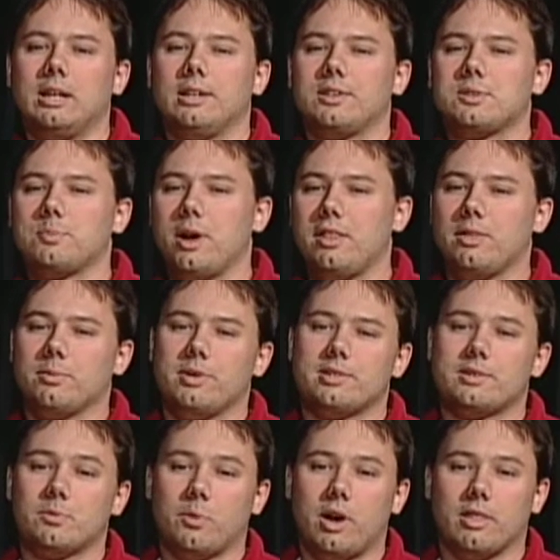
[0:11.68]
Despite the
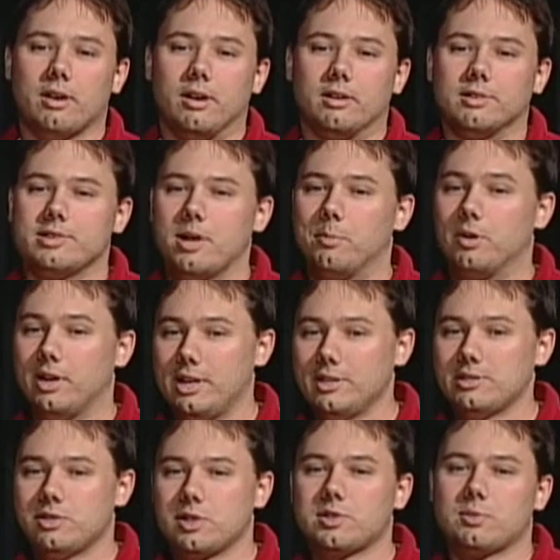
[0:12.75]
recent weather, summer
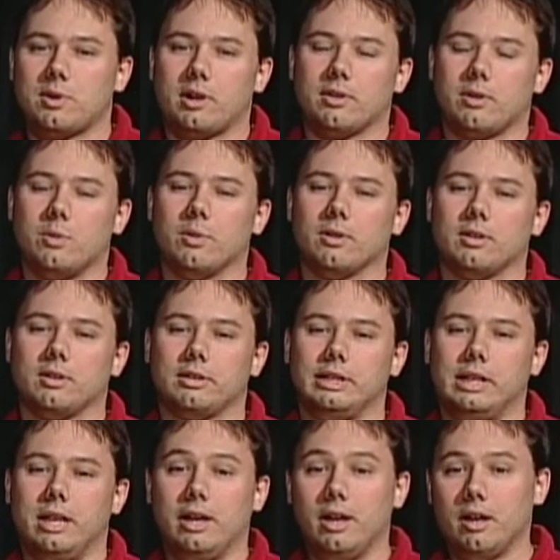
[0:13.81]
is just around the corner.
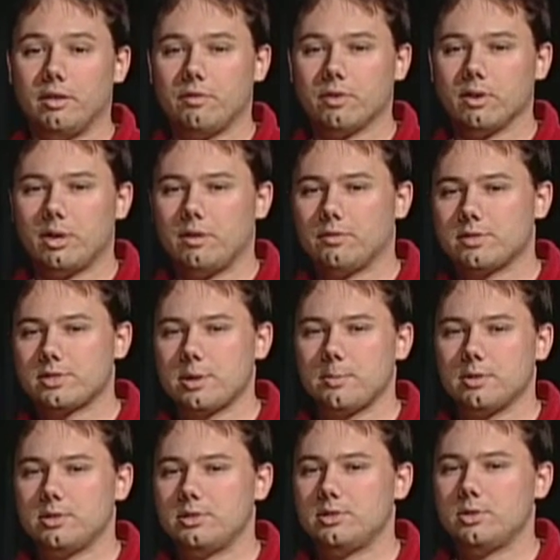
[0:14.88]
If you're looking for something
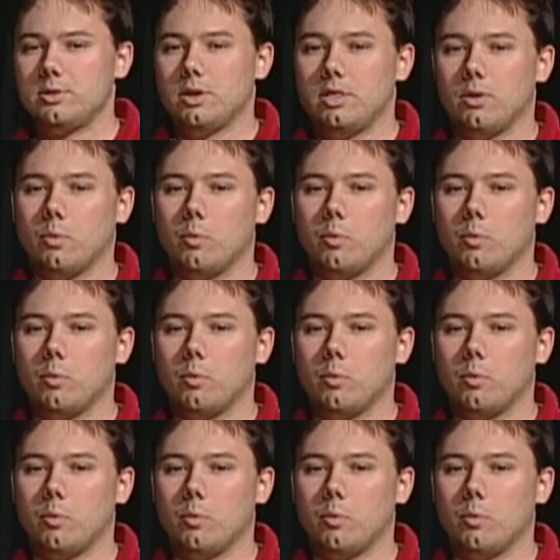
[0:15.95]
to do in the